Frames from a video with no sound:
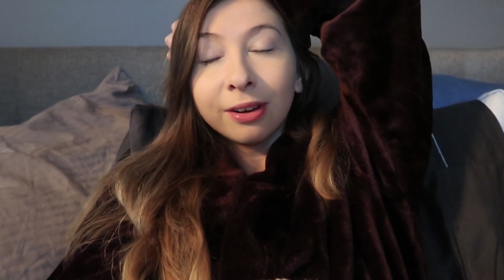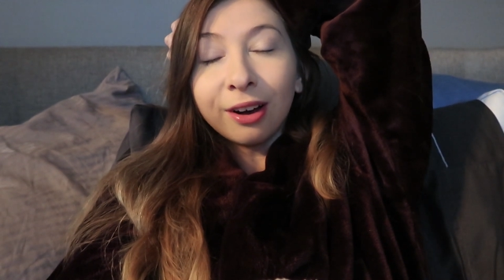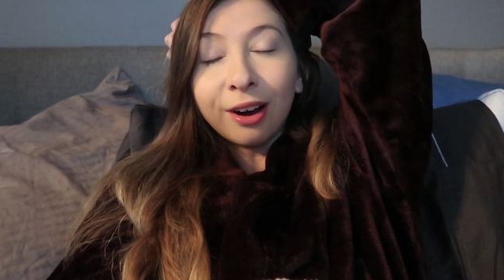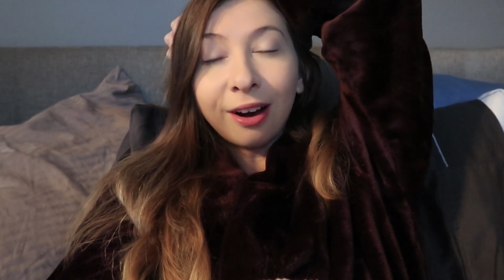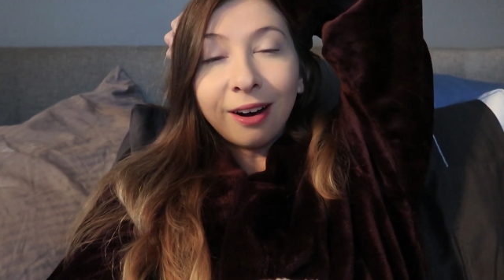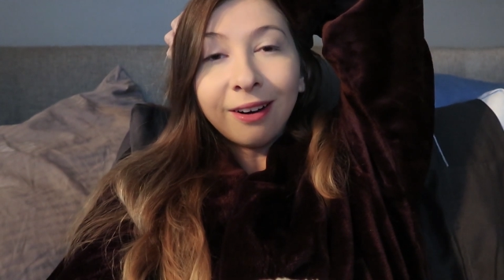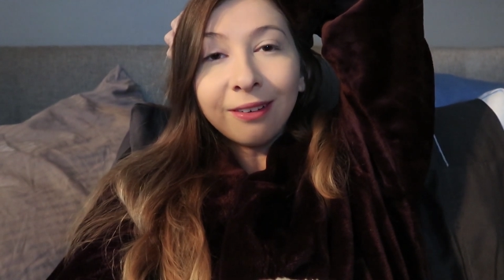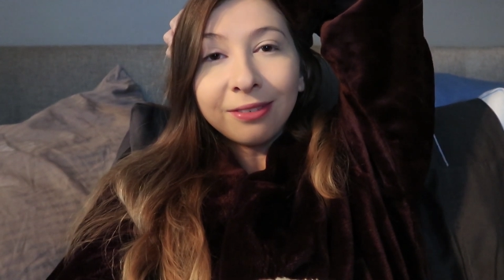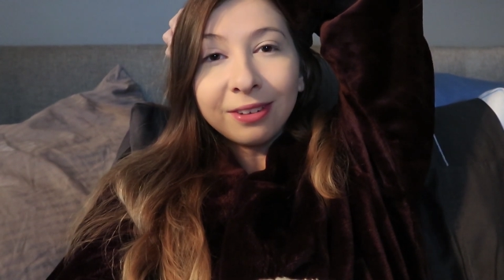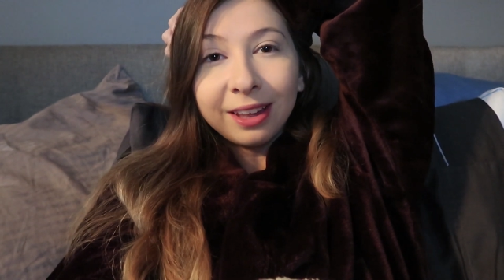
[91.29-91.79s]

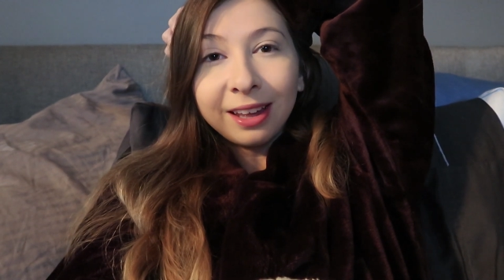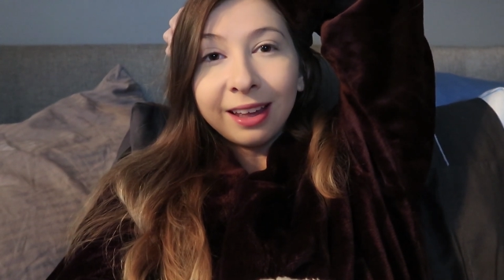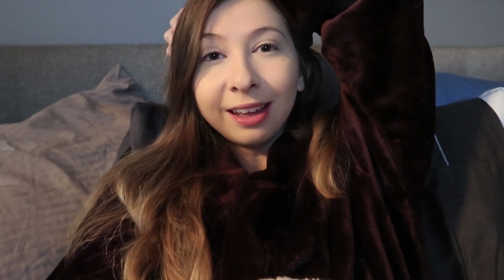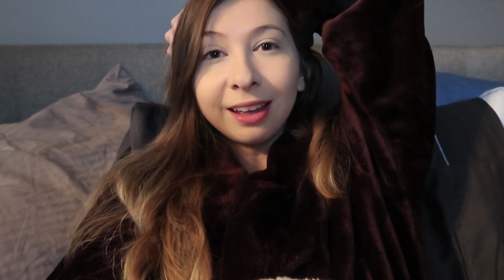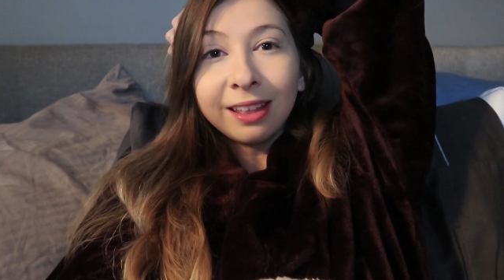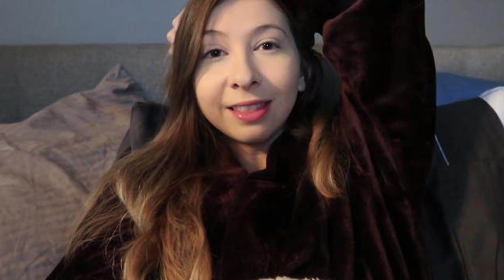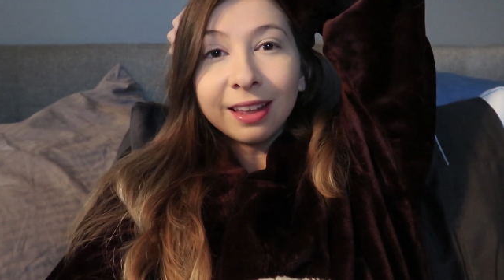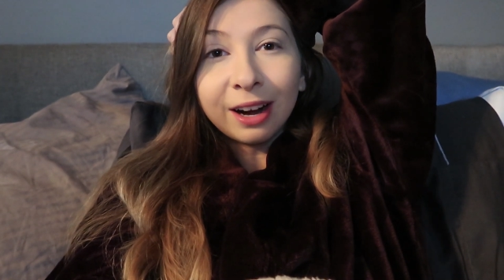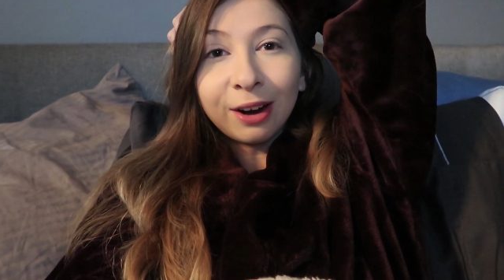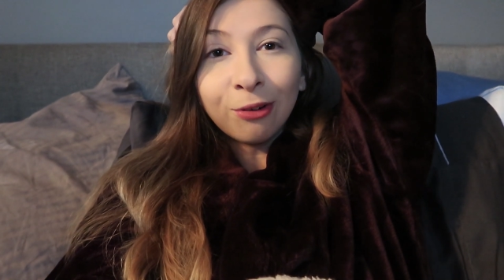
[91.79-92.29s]

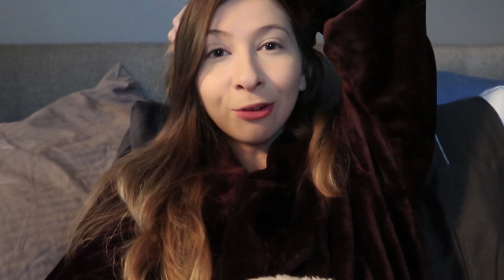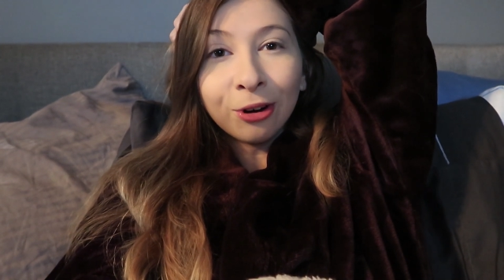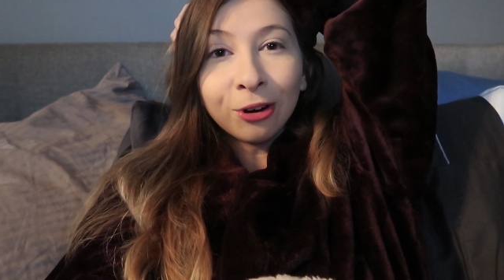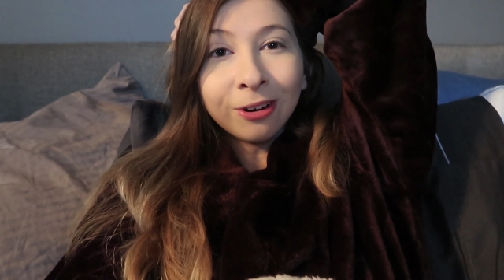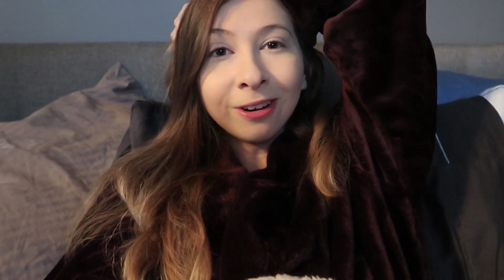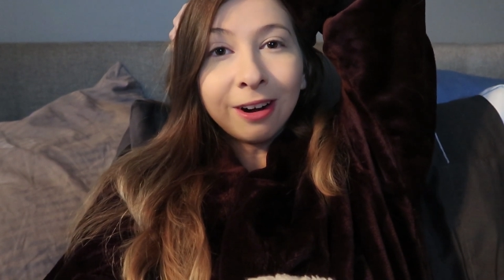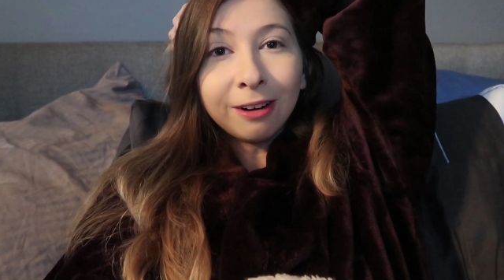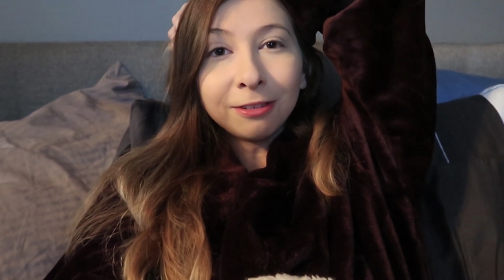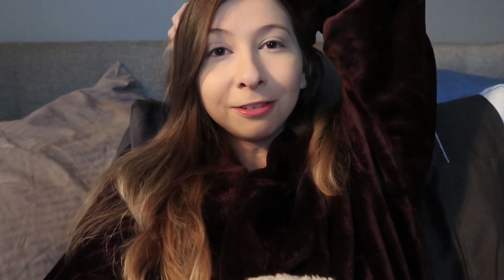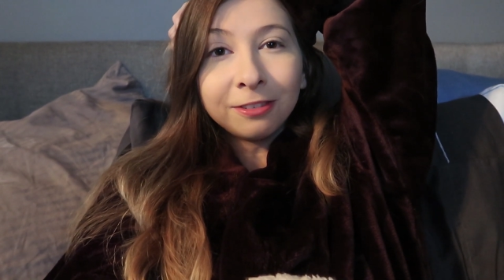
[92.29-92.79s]
coffee that I
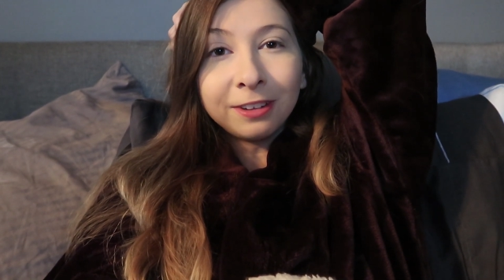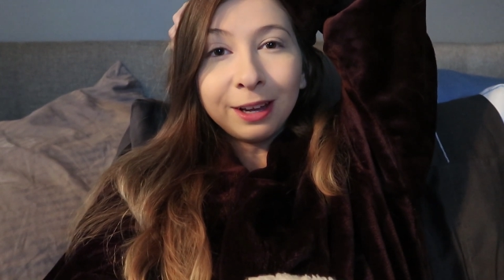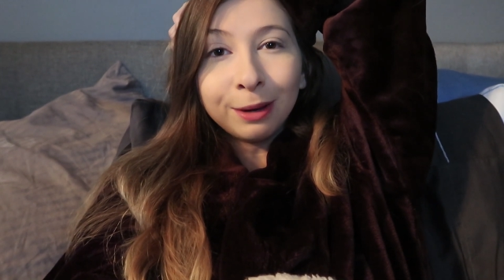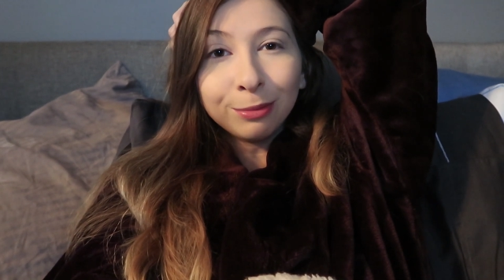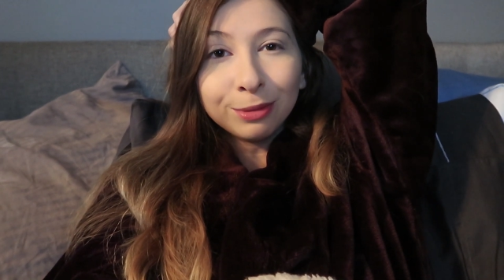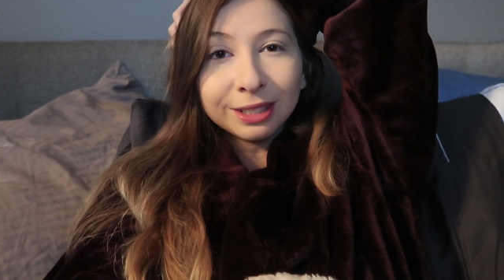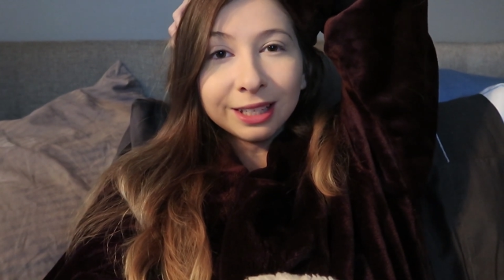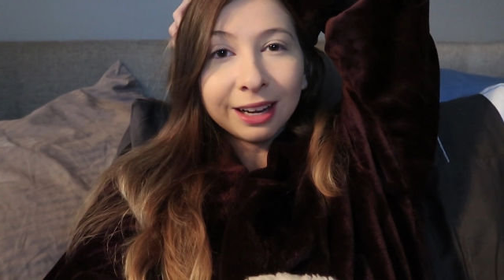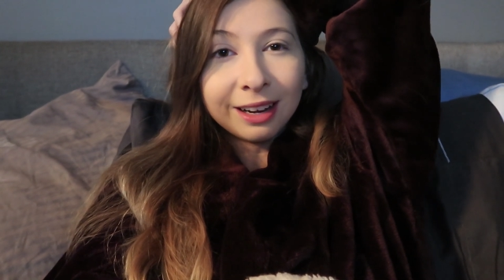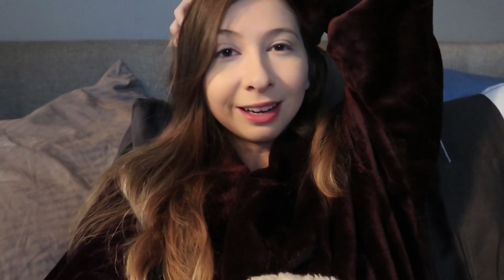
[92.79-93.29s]
order off of
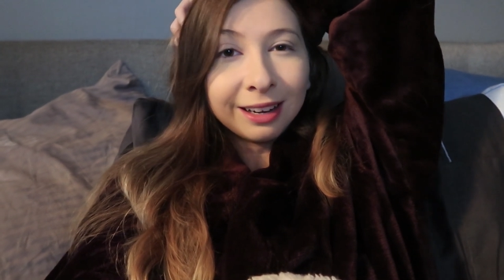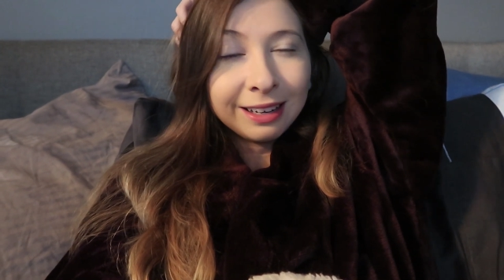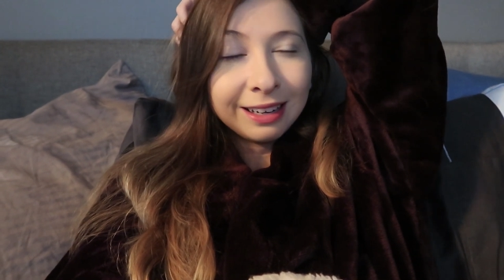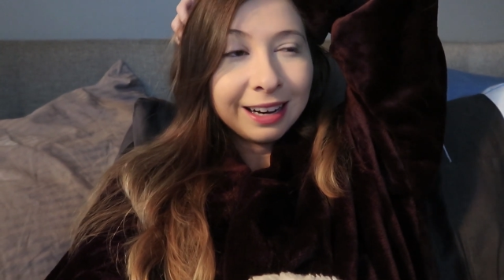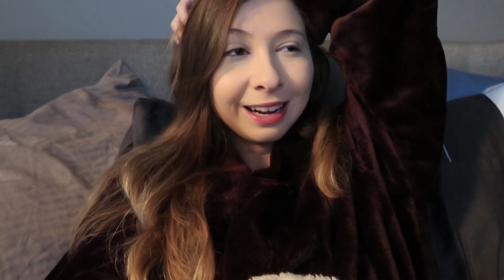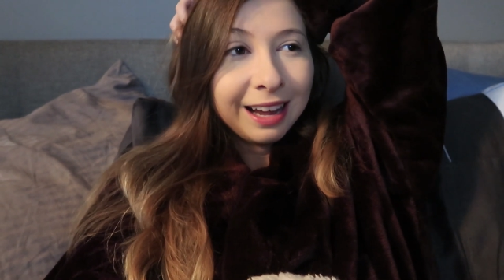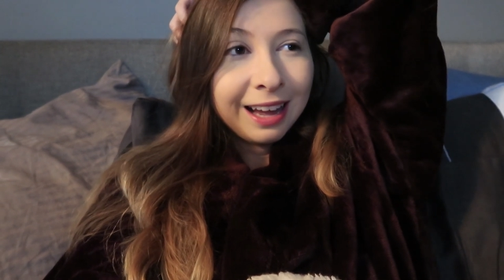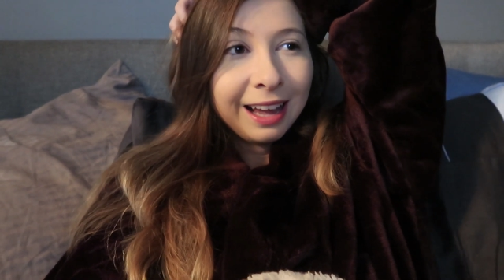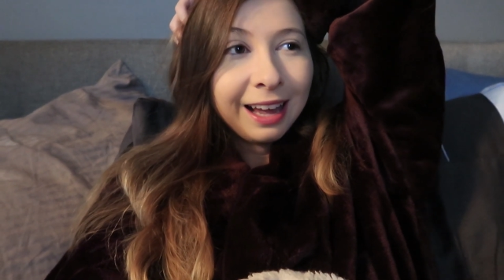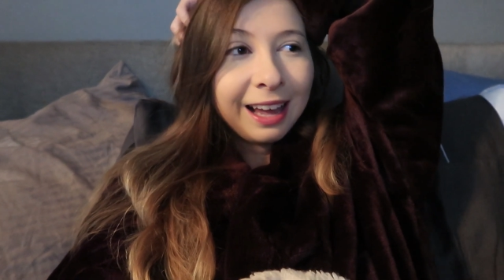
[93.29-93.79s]
Amazon,